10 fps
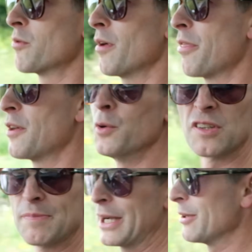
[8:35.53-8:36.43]
rather than
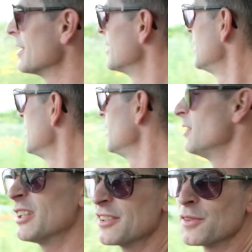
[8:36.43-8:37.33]
horsepower,
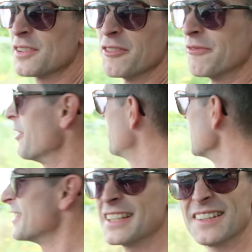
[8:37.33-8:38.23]
which is also a V6